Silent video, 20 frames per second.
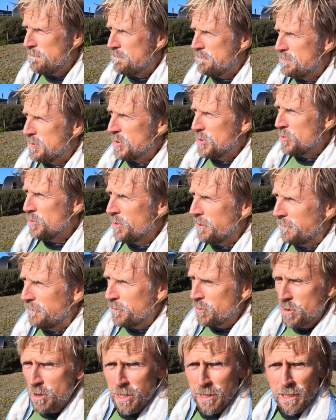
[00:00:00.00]

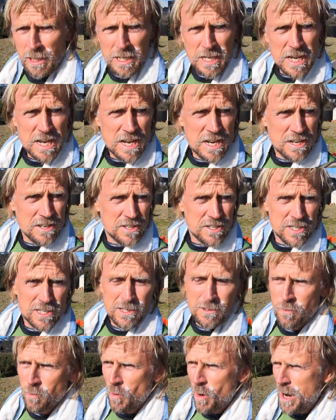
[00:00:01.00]
beautiful, clean
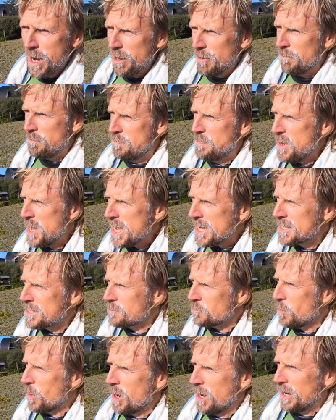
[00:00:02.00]
swell, big
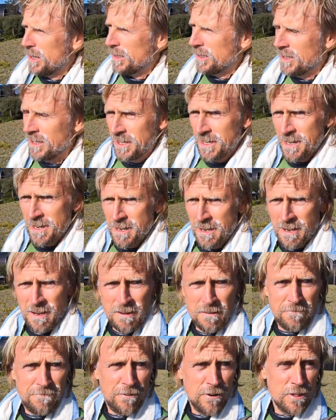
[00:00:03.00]
swell.
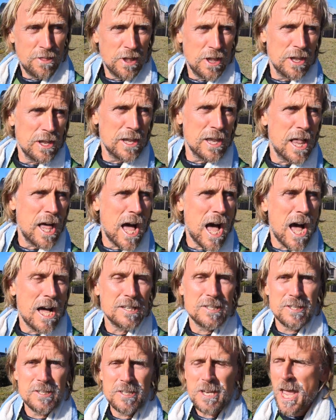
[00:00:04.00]
For the
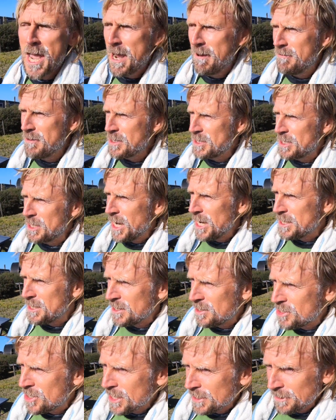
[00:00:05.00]
last day of the
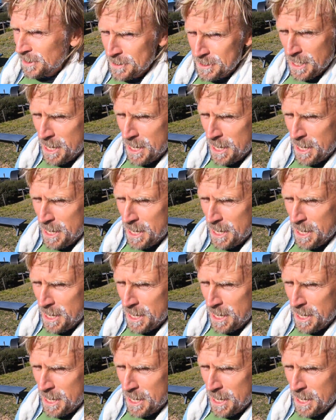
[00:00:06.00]
season, check this